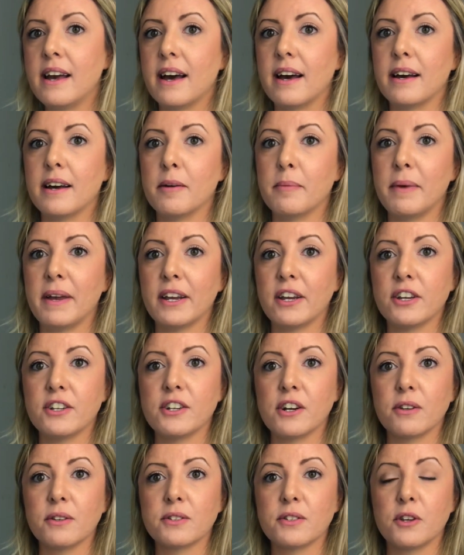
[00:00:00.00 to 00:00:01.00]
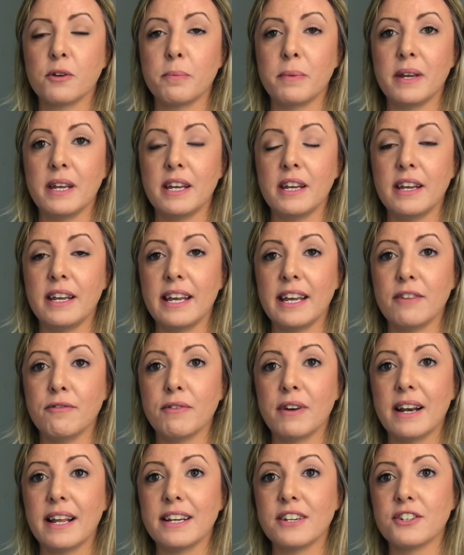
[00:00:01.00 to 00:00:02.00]
It could also be in
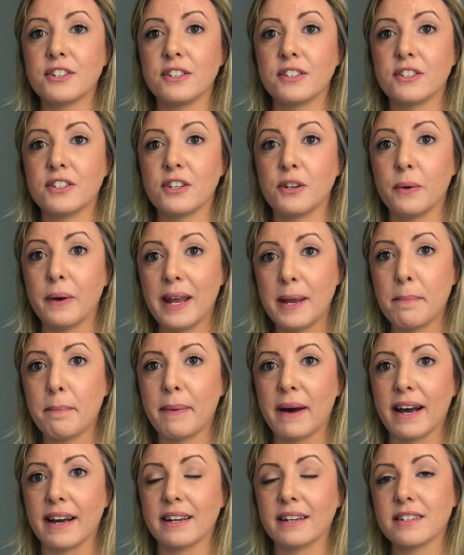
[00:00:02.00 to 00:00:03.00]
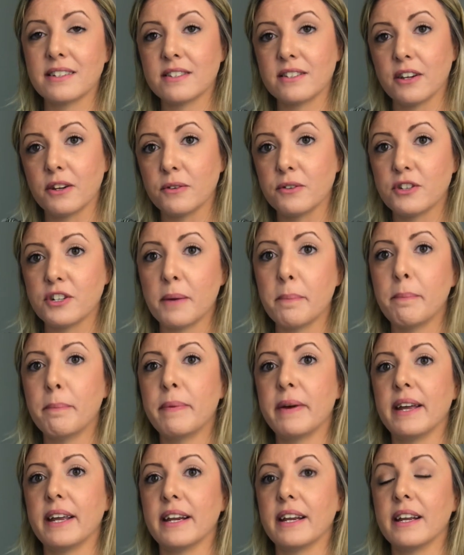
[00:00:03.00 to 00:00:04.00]
relation to impact, so
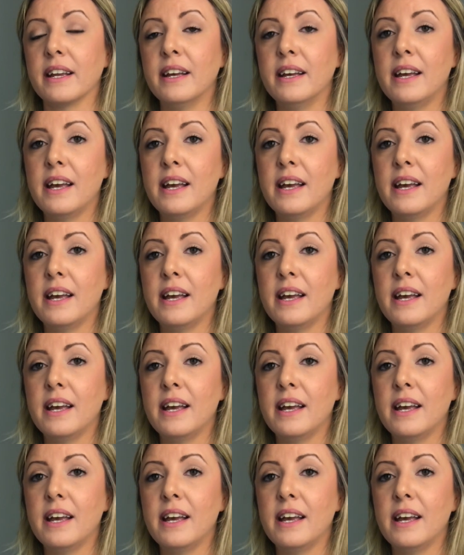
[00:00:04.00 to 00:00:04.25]
jumping,